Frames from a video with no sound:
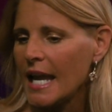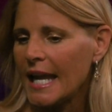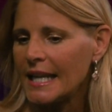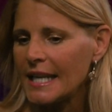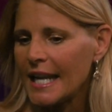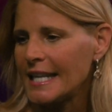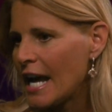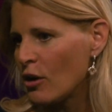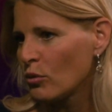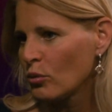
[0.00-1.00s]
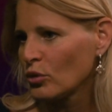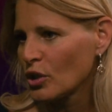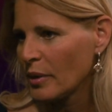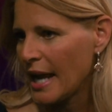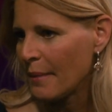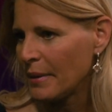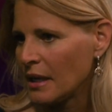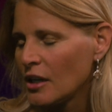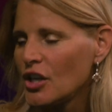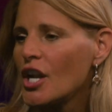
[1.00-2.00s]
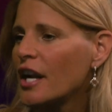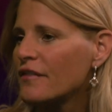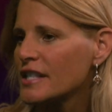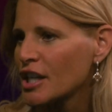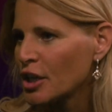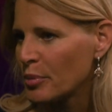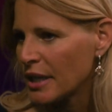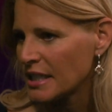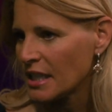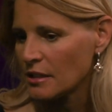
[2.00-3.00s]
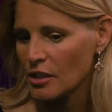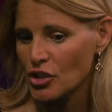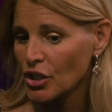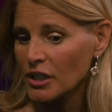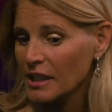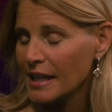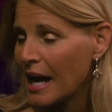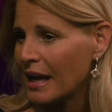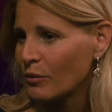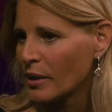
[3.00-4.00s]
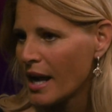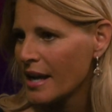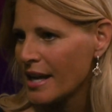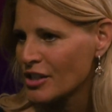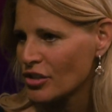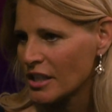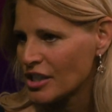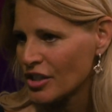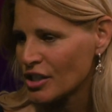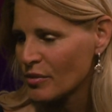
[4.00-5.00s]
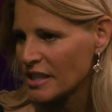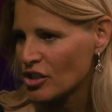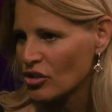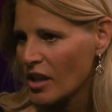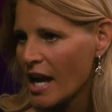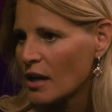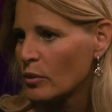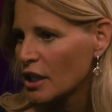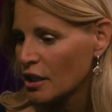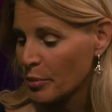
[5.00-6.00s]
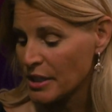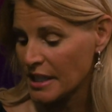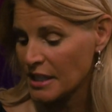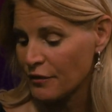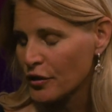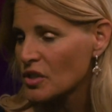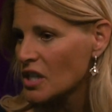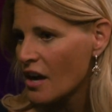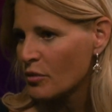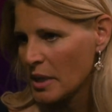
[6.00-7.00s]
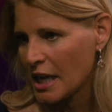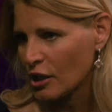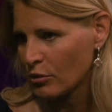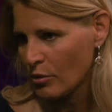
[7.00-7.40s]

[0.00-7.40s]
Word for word: And, and now look what happened. None of us could have predicted. Certainly not when I entered into this race in July, we could have predicted first off, we had